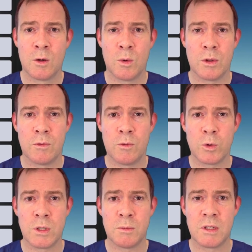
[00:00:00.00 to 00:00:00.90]
with
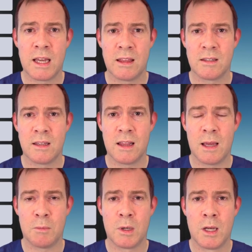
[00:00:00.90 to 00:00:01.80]
forceps at the slit
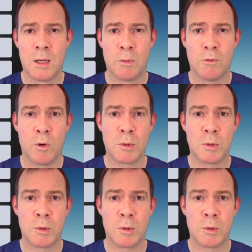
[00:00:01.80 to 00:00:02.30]
lamp before